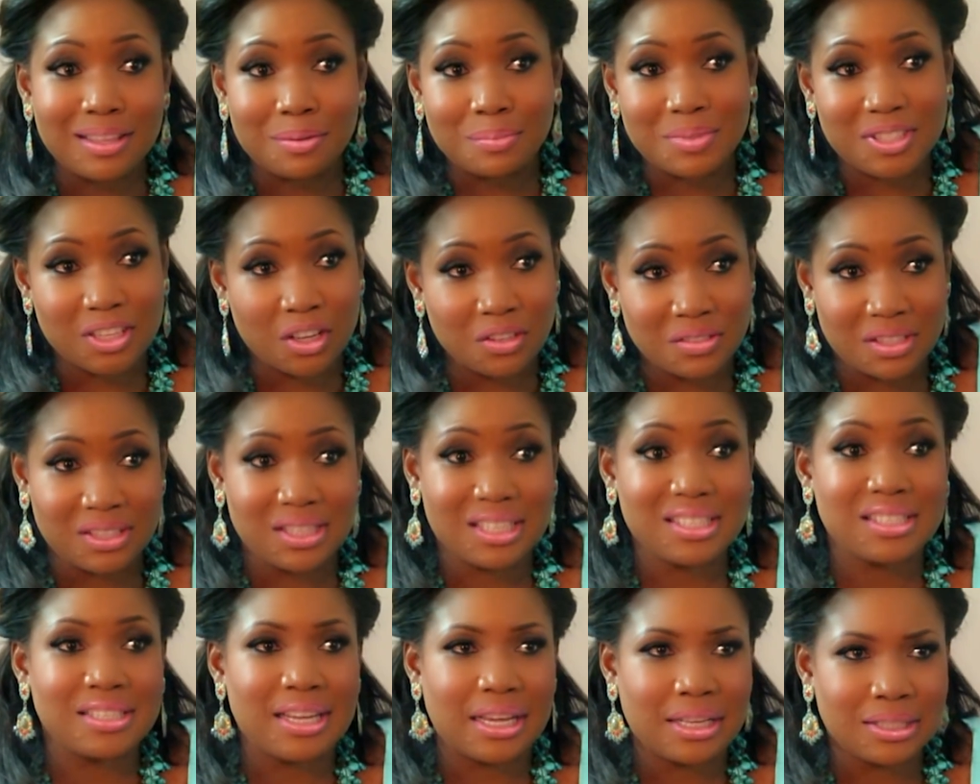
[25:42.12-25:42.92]
themselves in
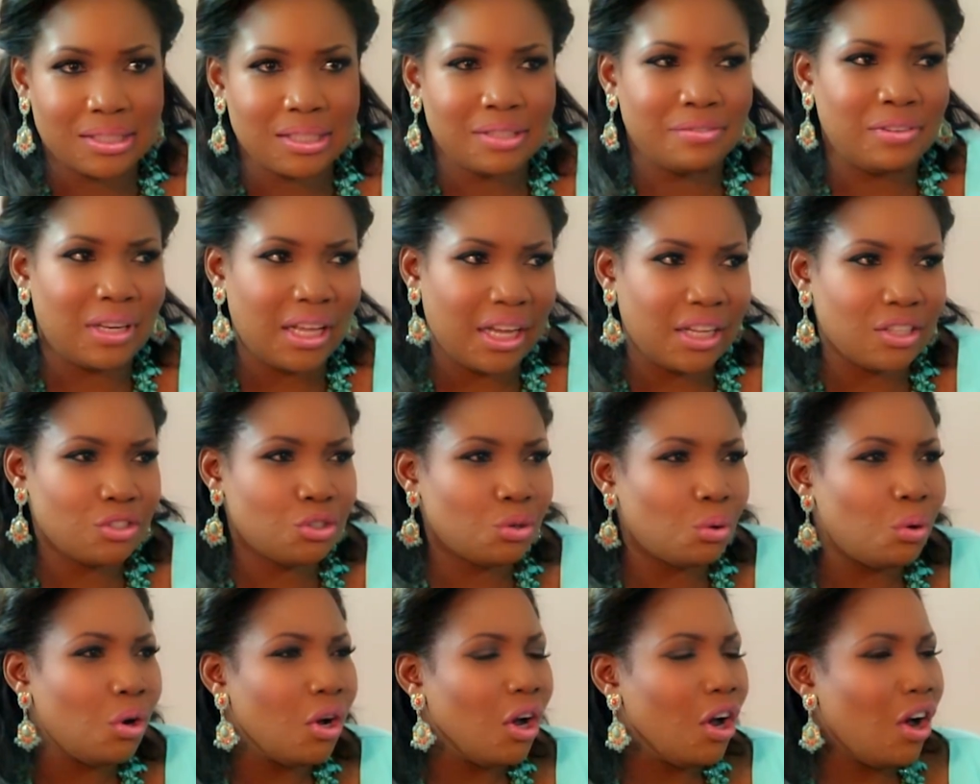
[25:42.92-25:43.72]
this negative light.
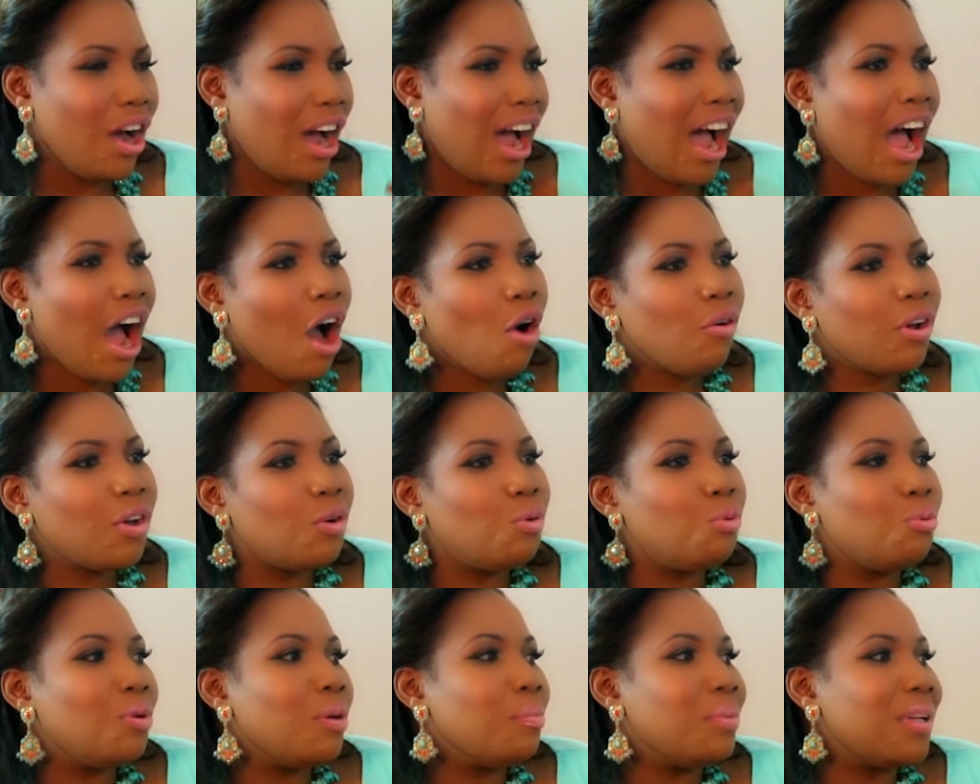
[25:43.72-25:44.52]
So how
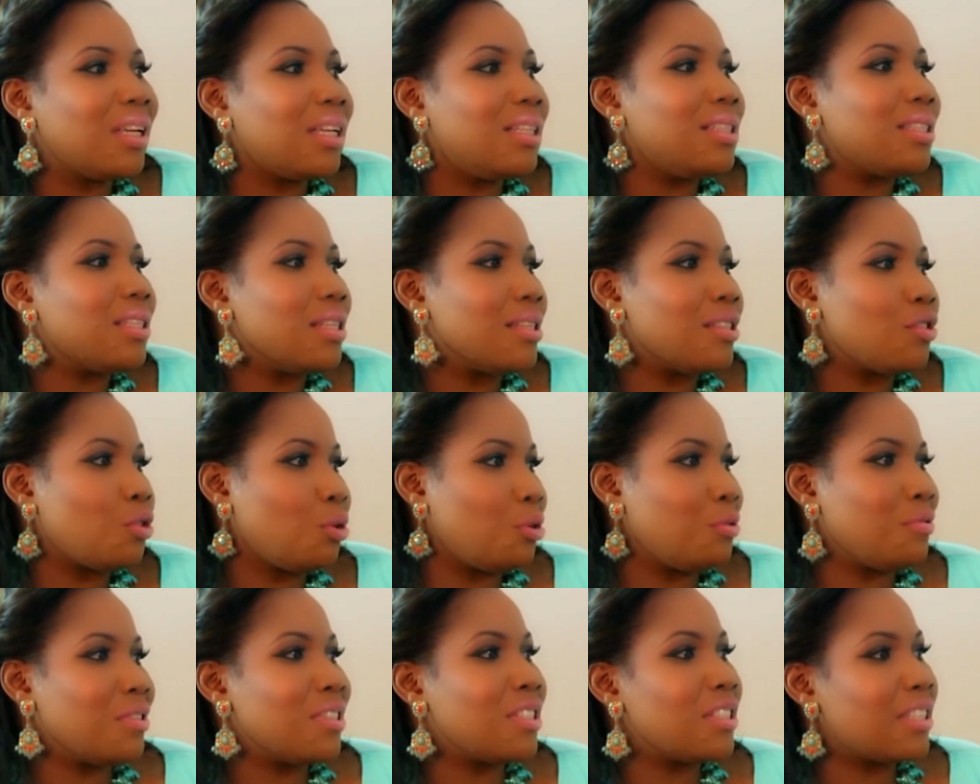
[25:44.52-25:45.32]
can we begin to
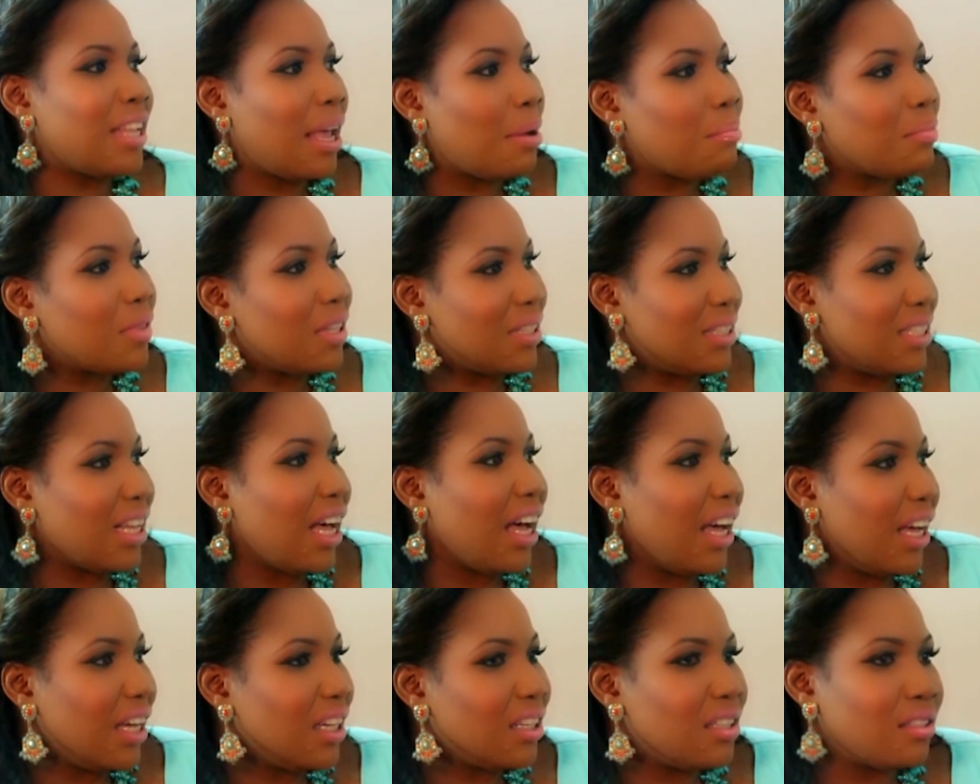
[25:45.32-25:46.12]
sort of stem the
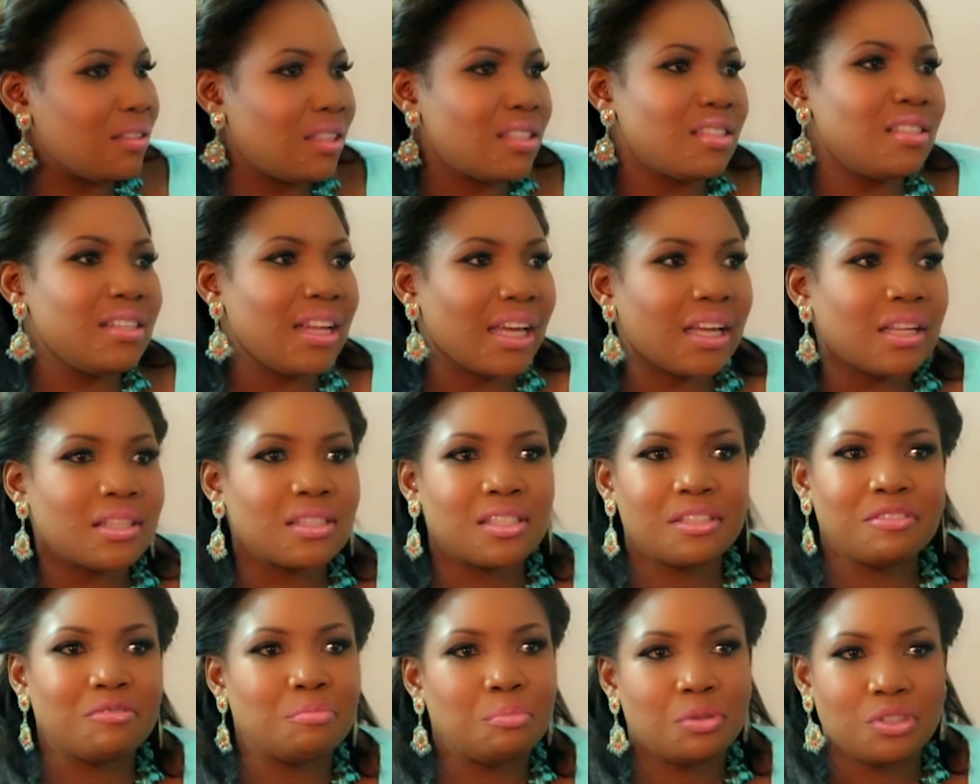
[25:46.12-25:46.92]
tide, this
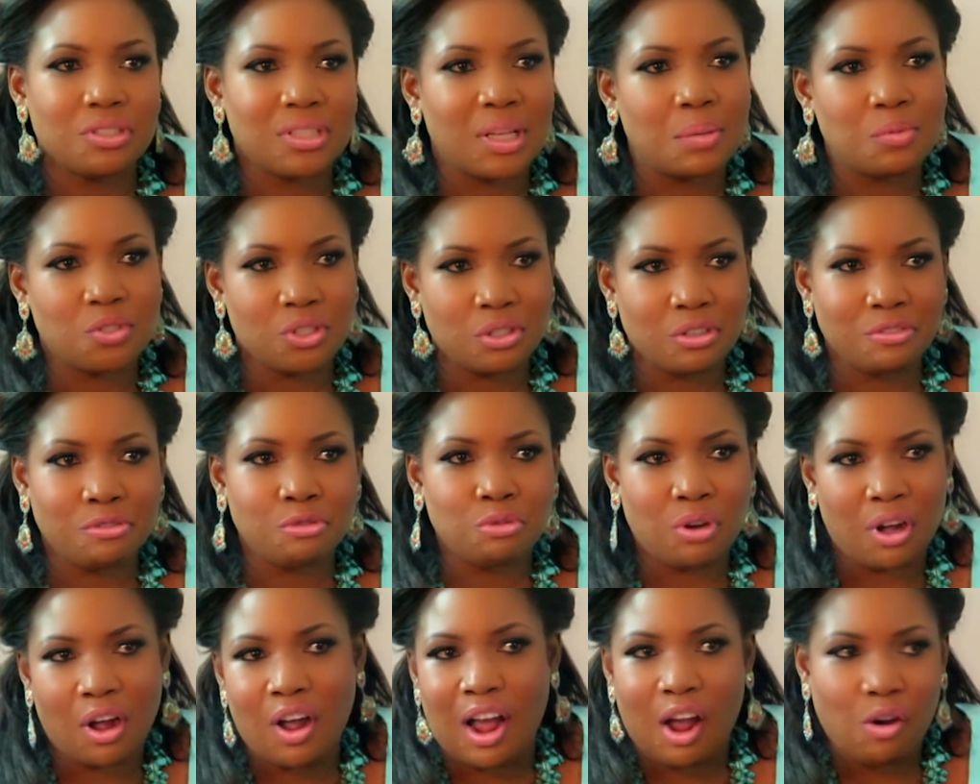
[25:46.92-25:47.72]
negative perception of
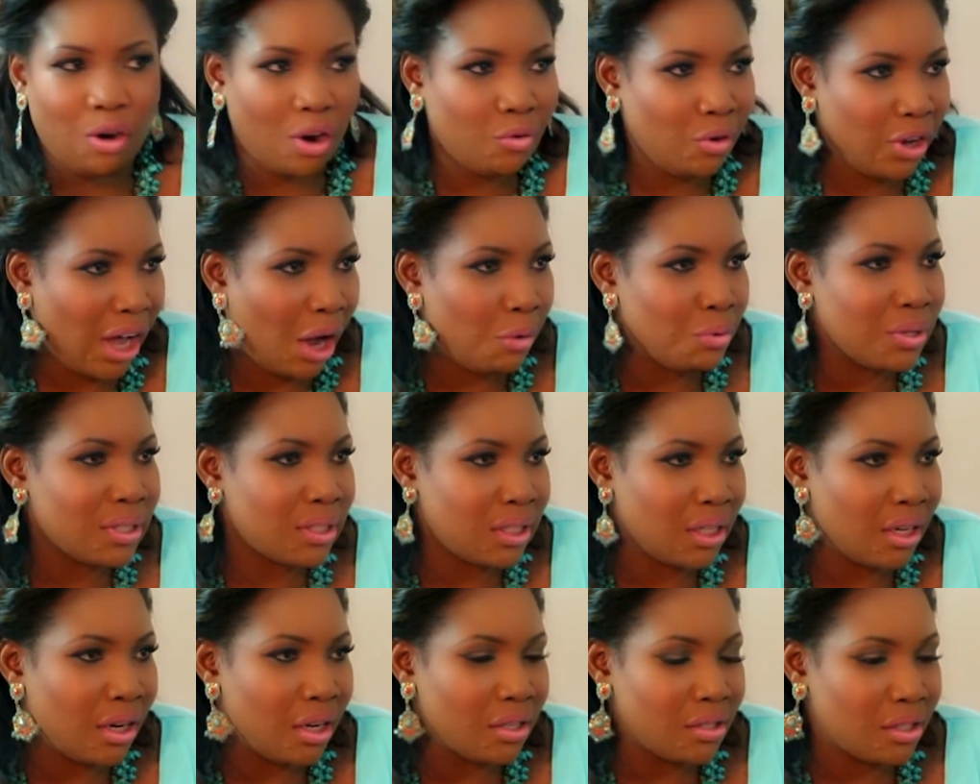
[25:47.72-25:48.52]
how we
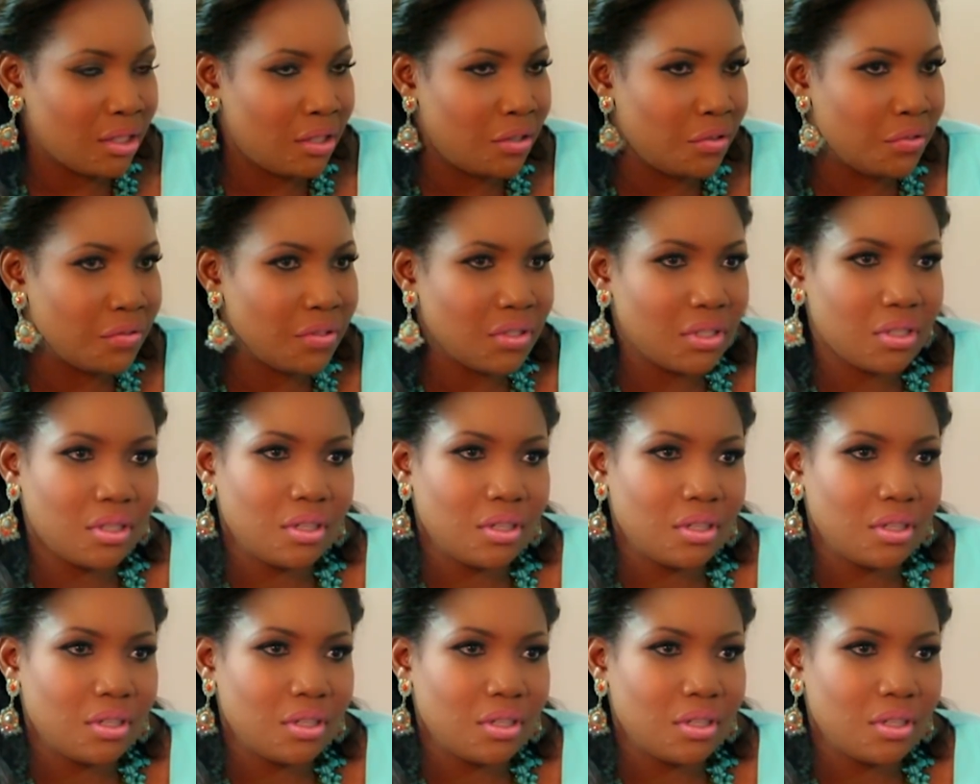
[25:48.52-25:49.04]
see ourselves?